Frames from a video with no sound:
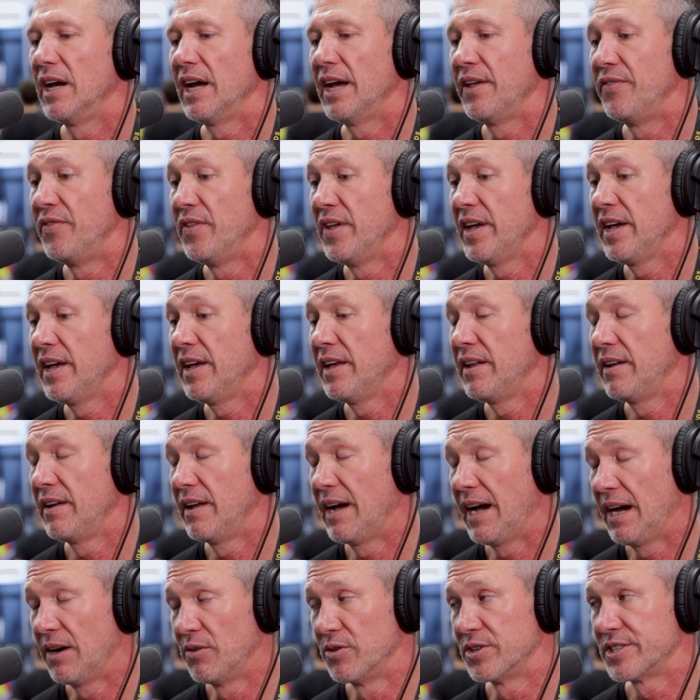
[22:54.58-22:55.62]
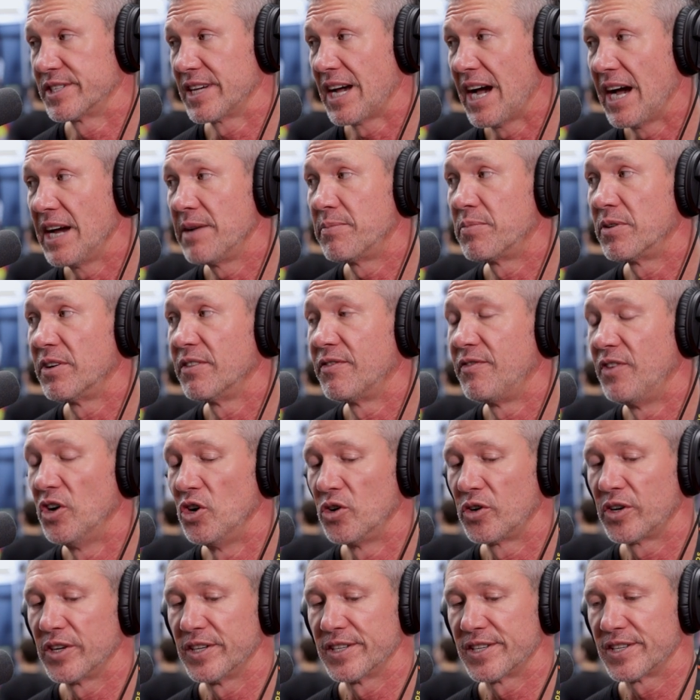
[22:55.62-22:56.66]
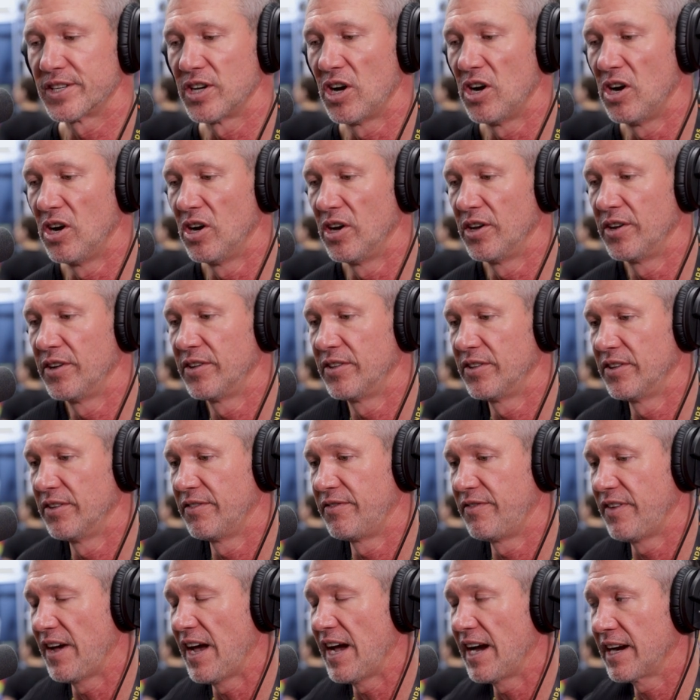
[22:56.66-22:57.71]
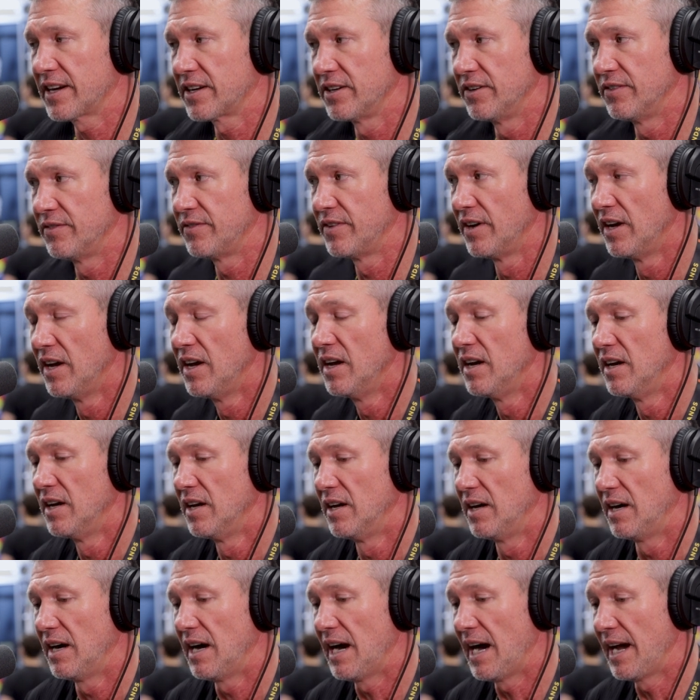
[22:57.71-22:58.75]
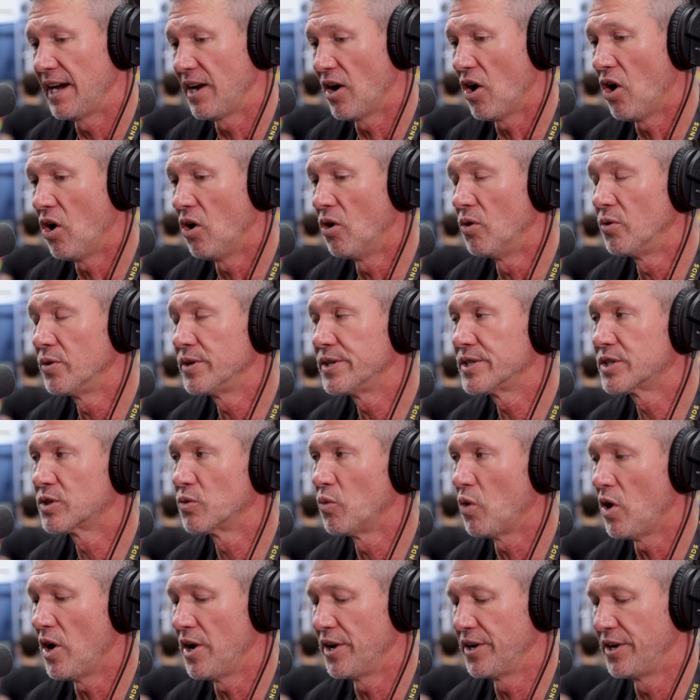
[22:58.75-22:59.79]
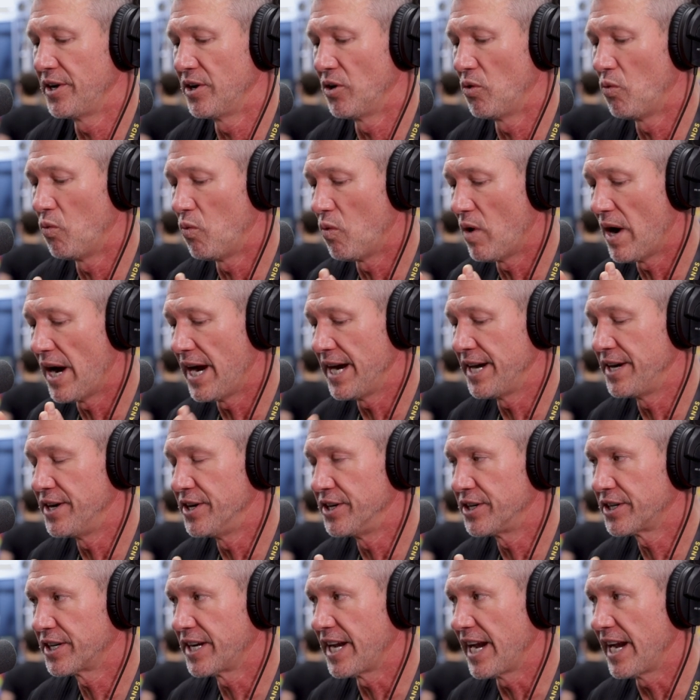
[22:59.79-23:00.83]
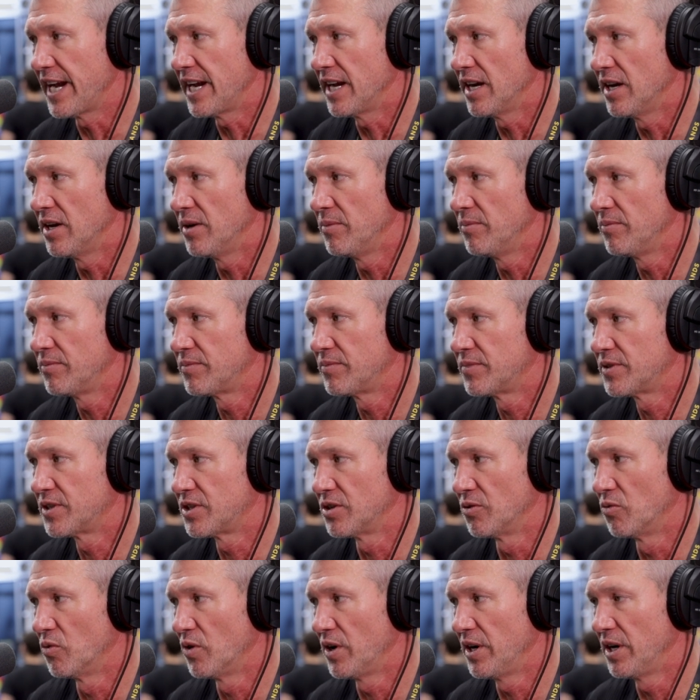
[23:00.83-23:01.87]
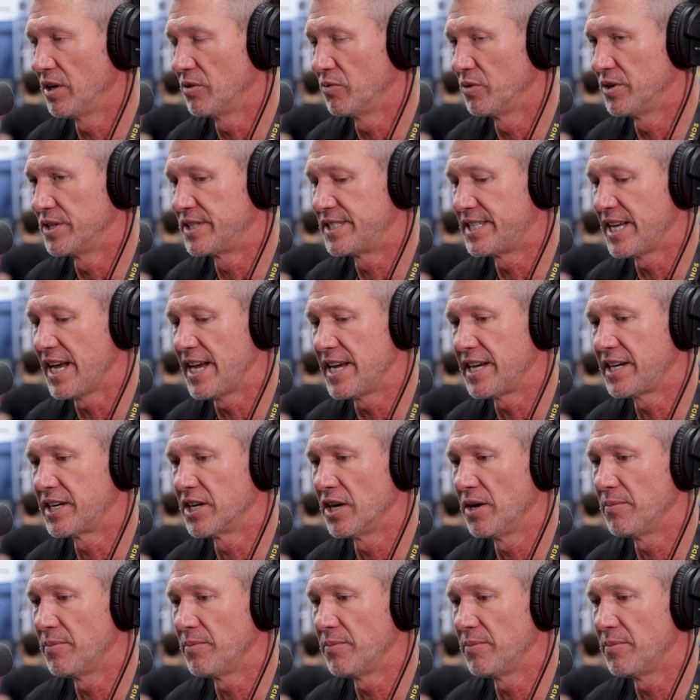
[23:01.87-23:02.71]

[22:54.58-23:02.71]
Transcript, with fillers: And then I was hyper-focused on the fact of I always wanted a wider cam to where it would take